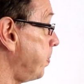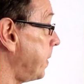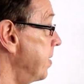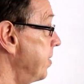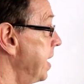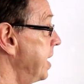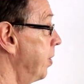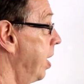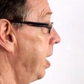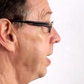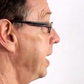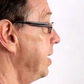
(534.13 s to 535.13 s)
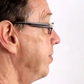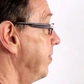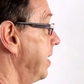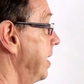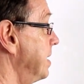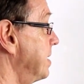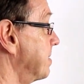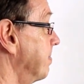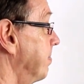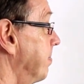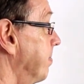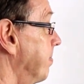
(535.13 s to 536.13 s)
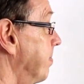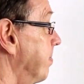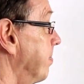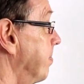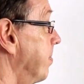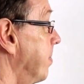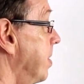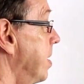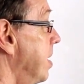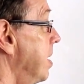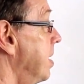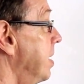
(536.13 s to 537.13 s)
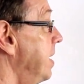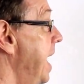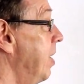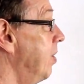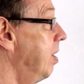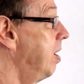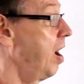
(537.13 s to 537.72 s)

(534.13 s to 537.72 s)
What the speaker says: There you are, in reverse. Now,